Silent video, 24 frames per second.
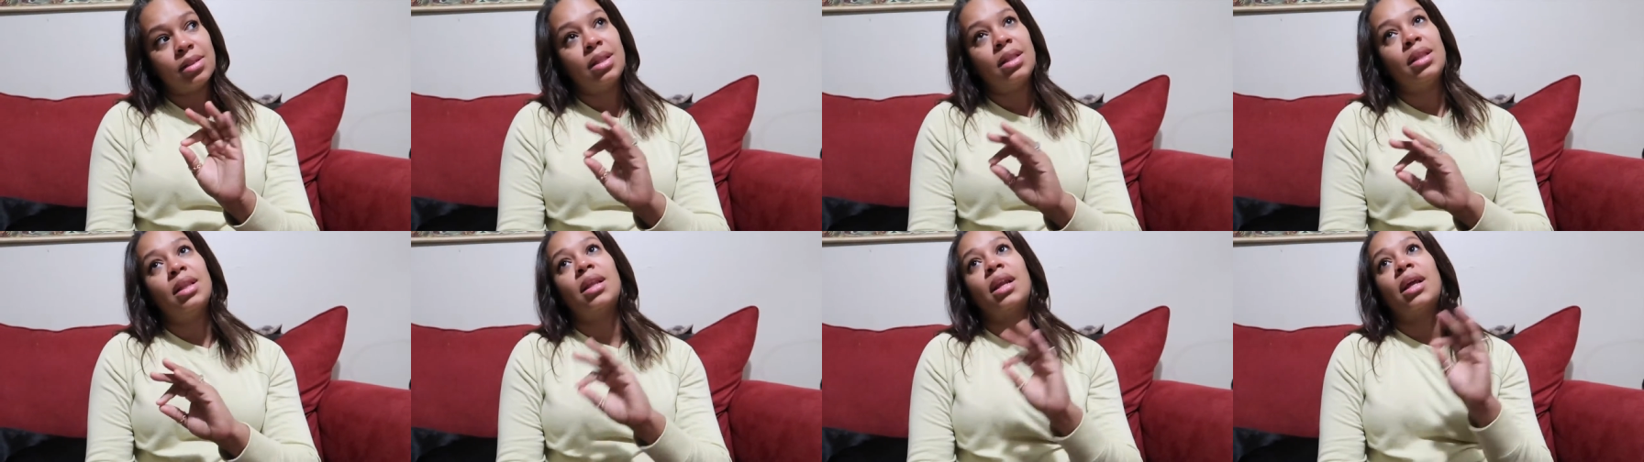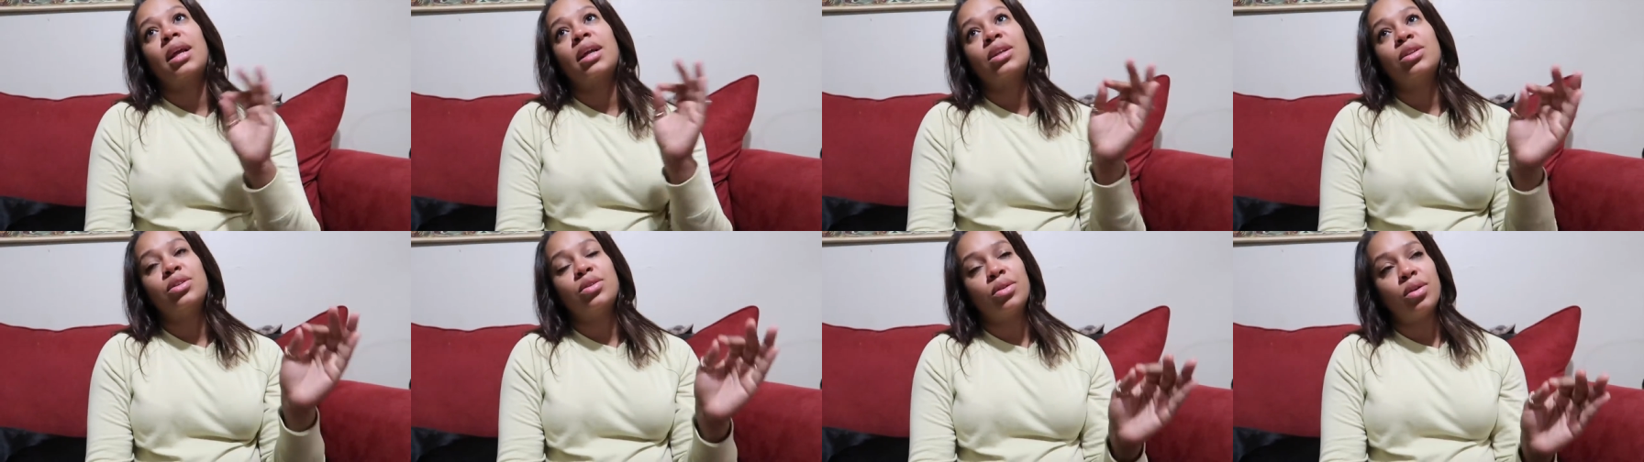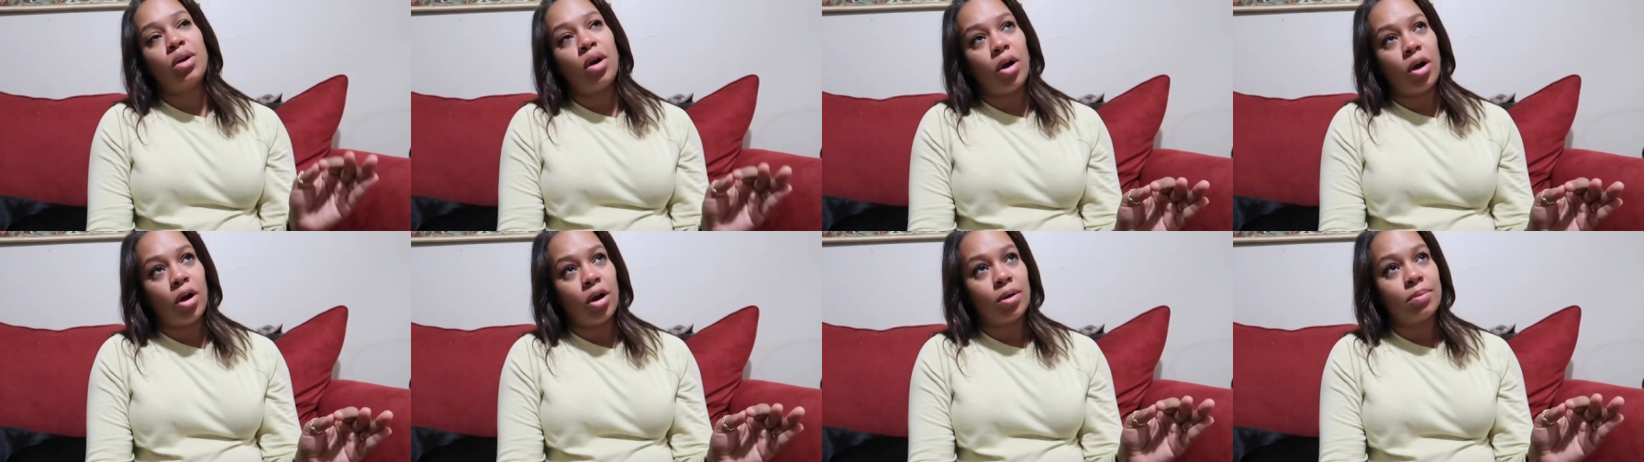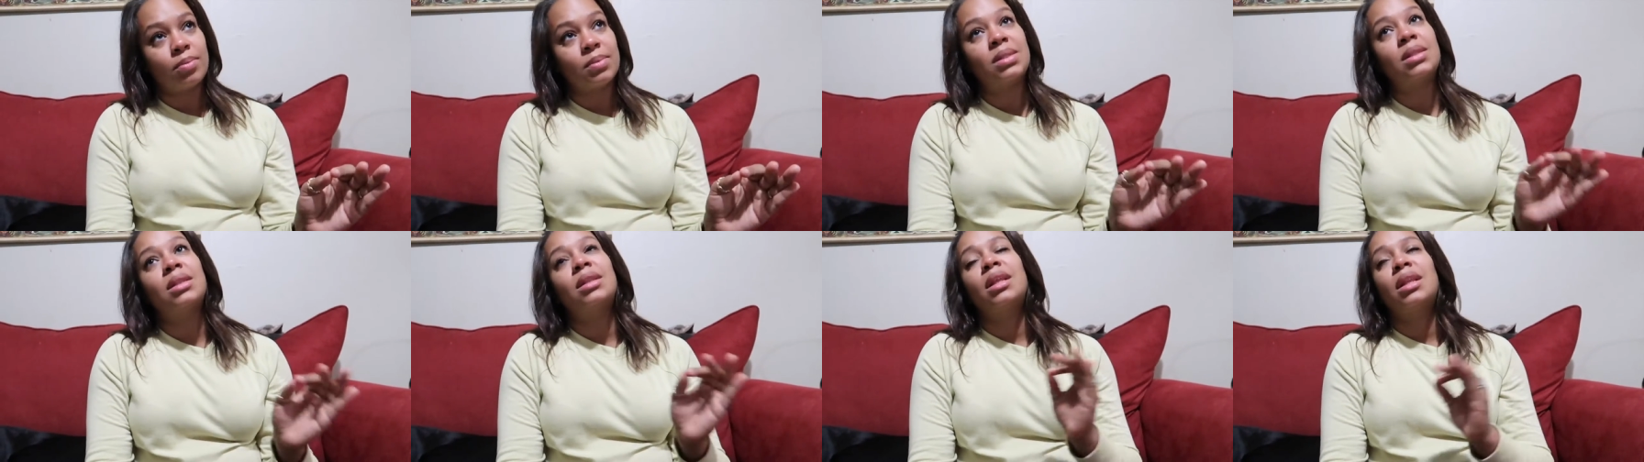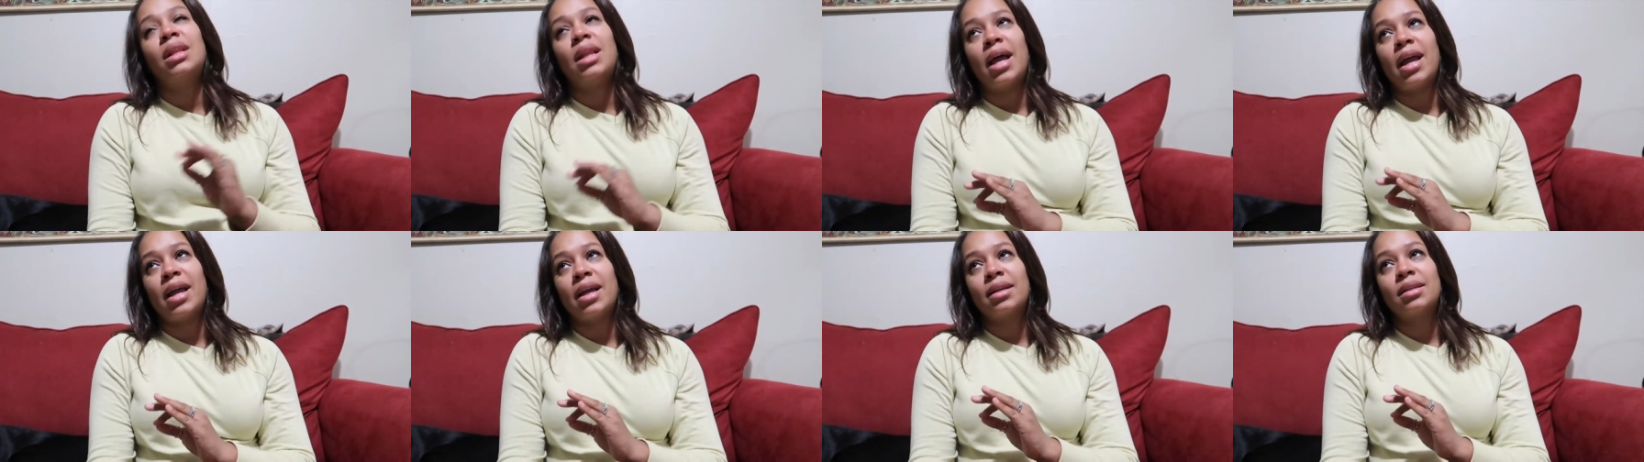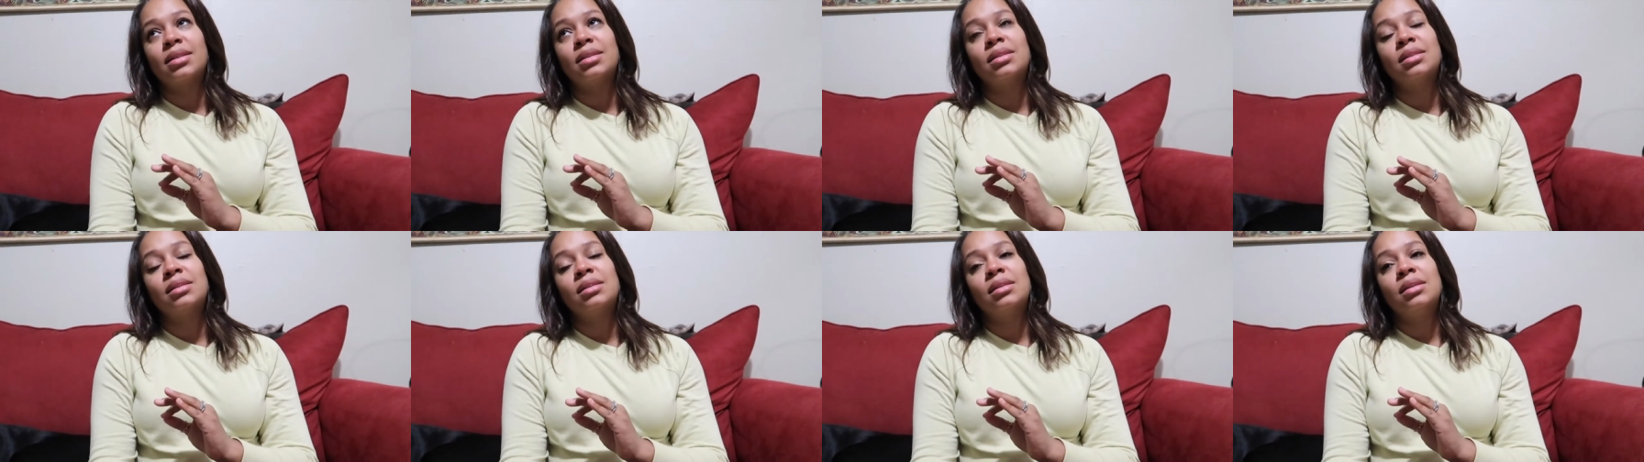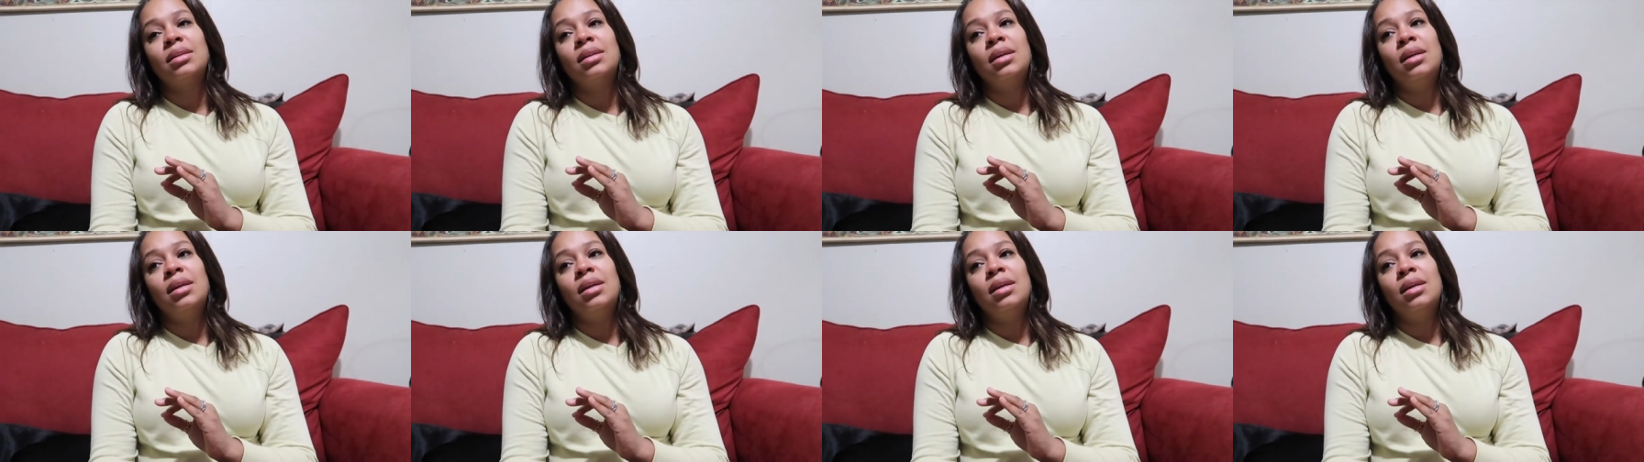and then I can do the arms, the legs,